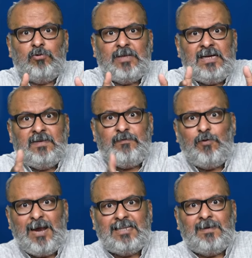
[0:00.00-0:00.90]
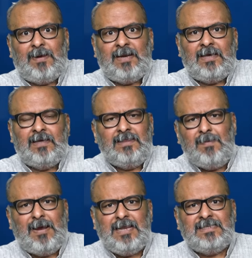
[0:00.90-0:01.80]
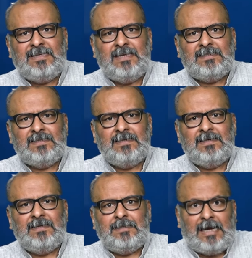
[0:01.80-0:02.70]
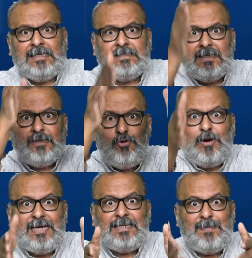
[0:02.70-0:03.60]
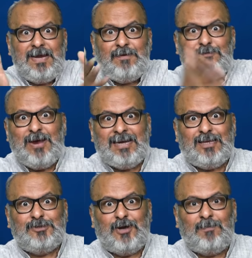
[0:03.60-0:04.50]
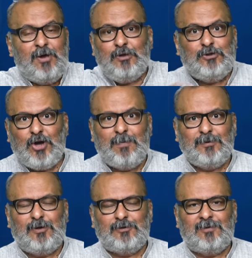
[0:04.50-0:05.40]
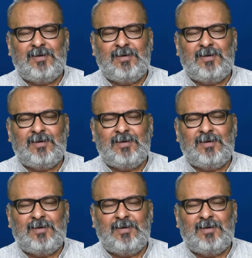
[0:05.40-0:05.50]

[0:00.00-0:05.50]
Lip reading: to, that is if you get the money is less. That is, you get the money if you get the job. Job is also